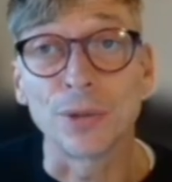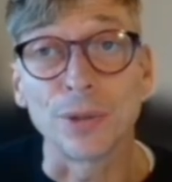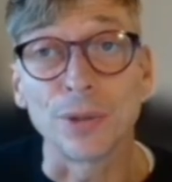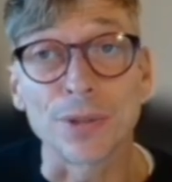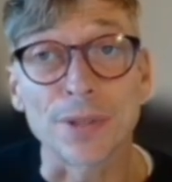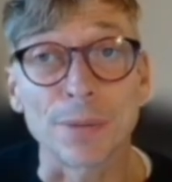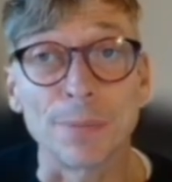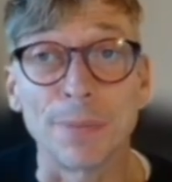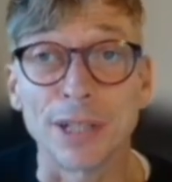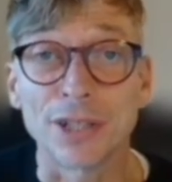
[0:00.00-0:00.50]
your
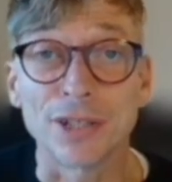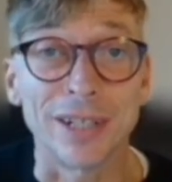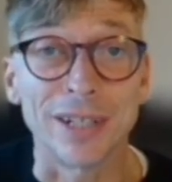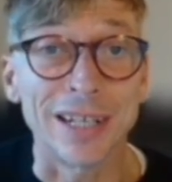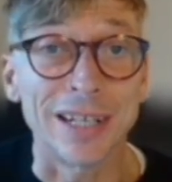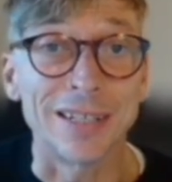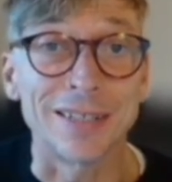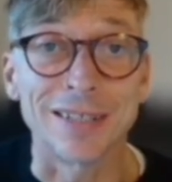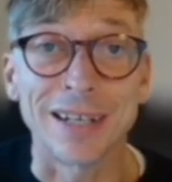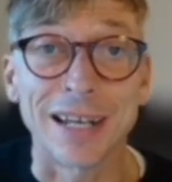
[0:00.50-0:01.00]
submission
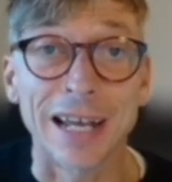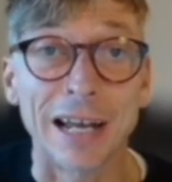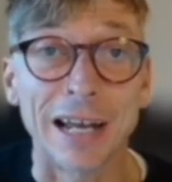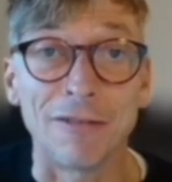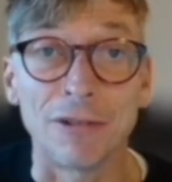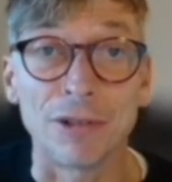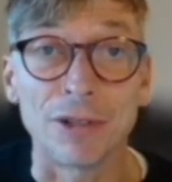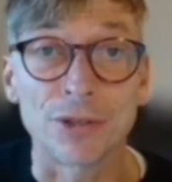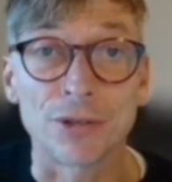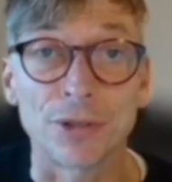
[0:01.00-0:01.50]
isn't
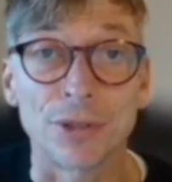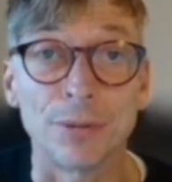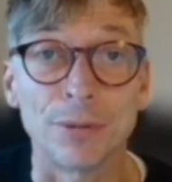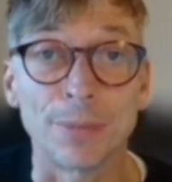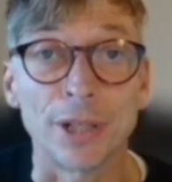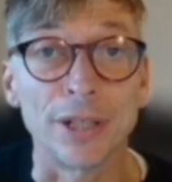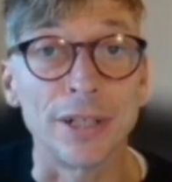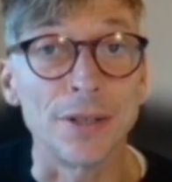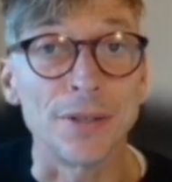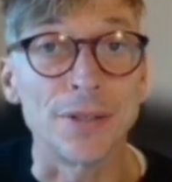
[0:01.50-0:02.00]
error-strewn
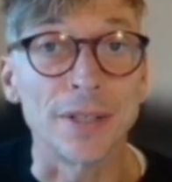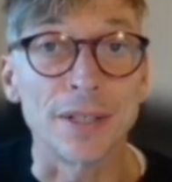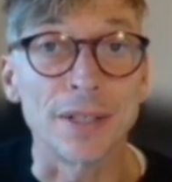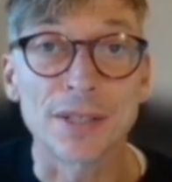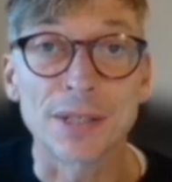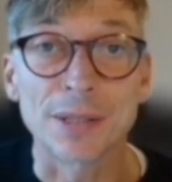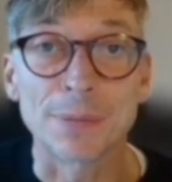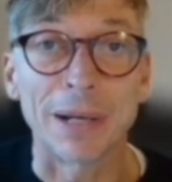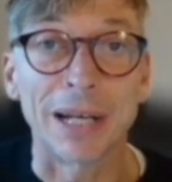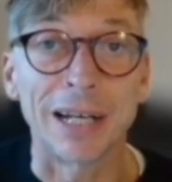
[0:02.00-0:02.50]
by using a
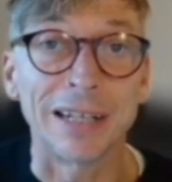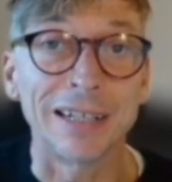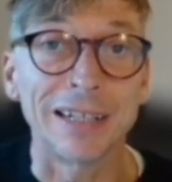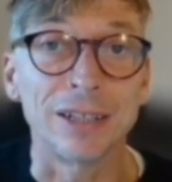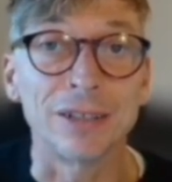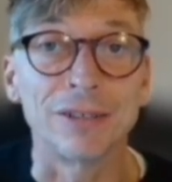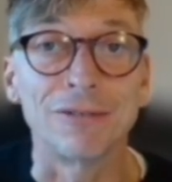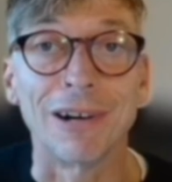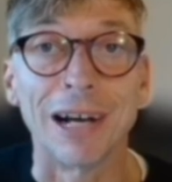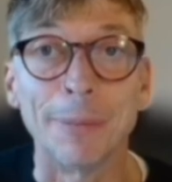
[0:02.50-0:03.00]
spelling
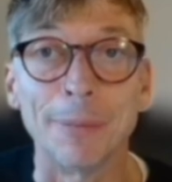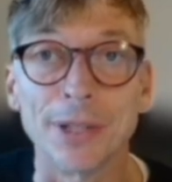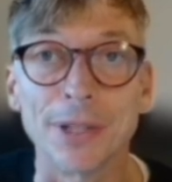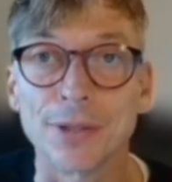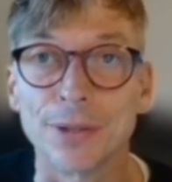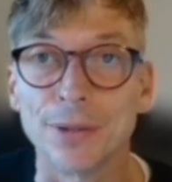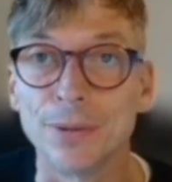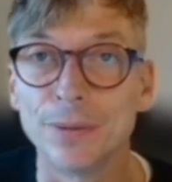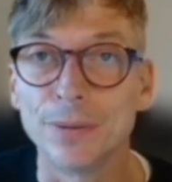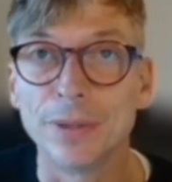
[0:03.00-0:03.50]
and grammar
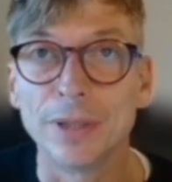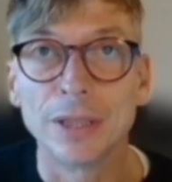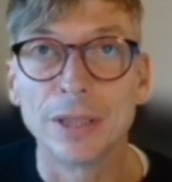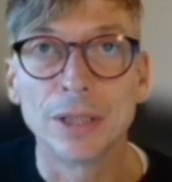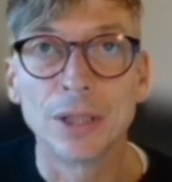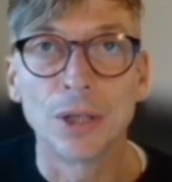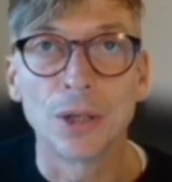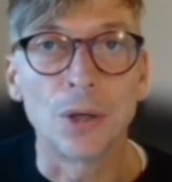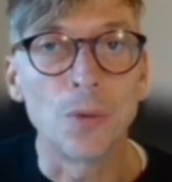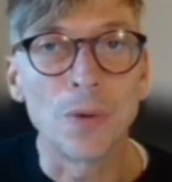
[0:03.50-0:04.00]
tool.
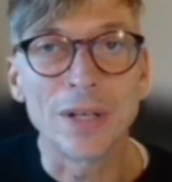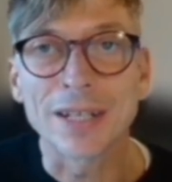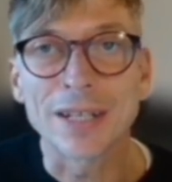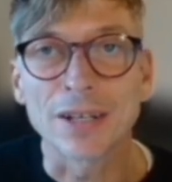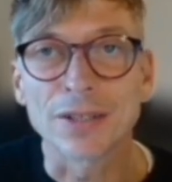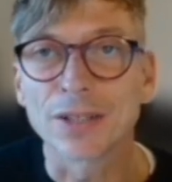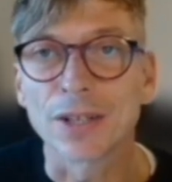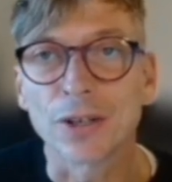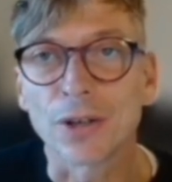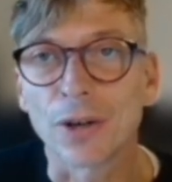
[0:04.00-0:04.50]
Always
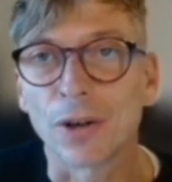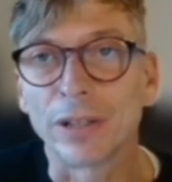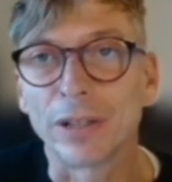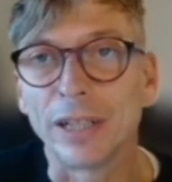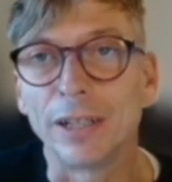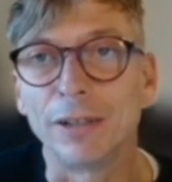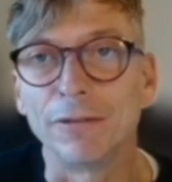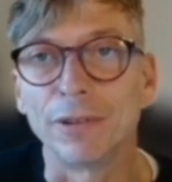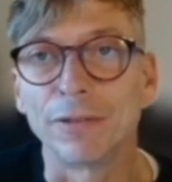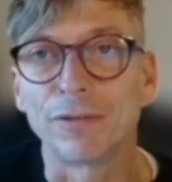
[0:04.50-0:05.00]
ask a
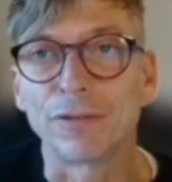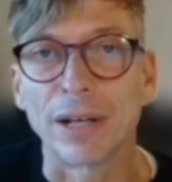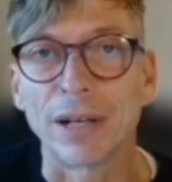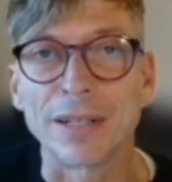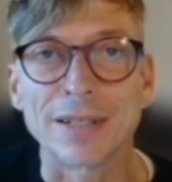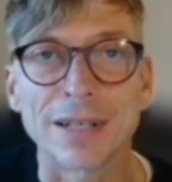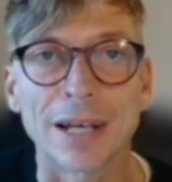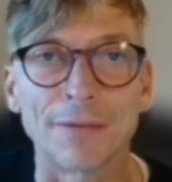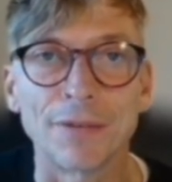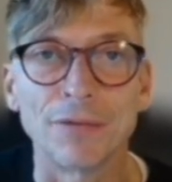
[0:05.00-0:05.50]
colleague or a
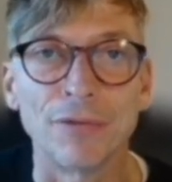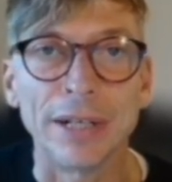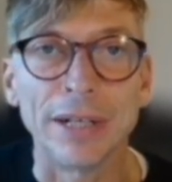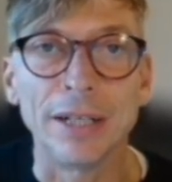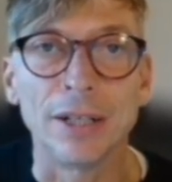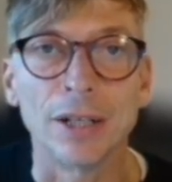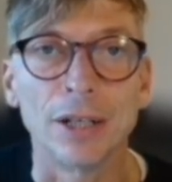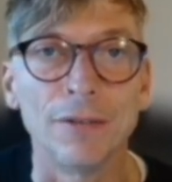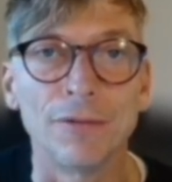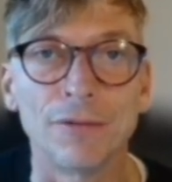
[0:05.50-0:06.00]
friend to have a
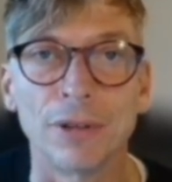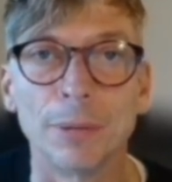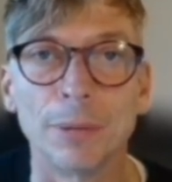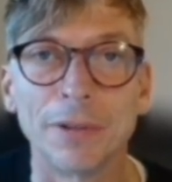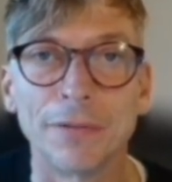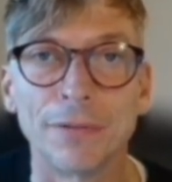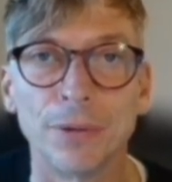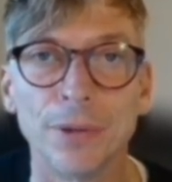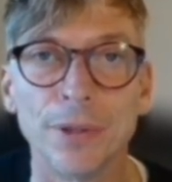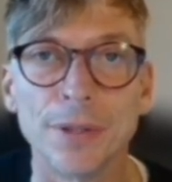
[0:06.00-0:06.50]
read over it
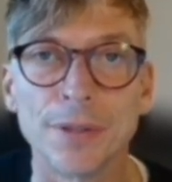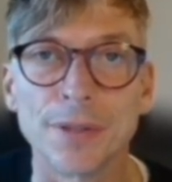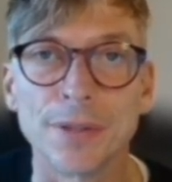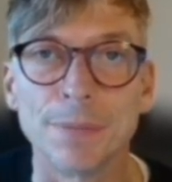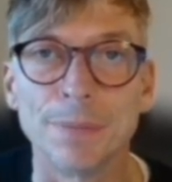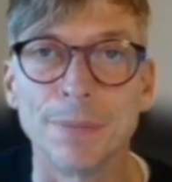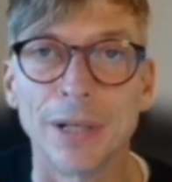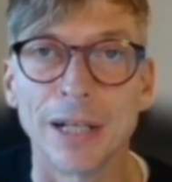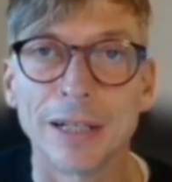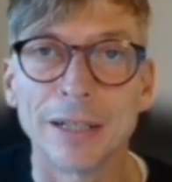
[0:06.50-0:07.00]
before you
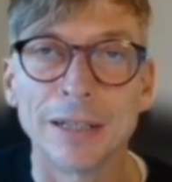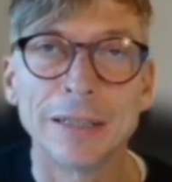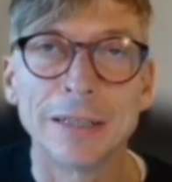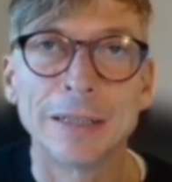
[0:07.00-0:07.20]
submit.